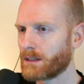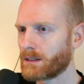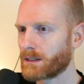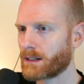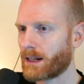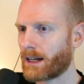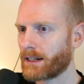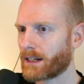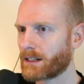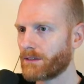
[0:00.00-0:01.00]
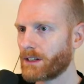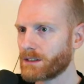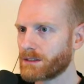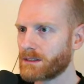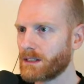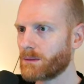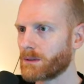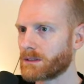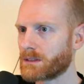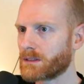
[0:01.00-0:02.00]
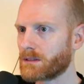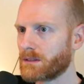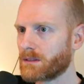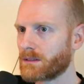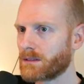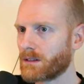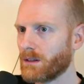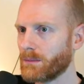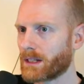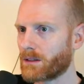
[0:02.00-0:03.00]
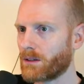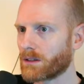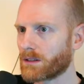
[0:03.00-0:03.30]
Card activation sequence. Oh my god.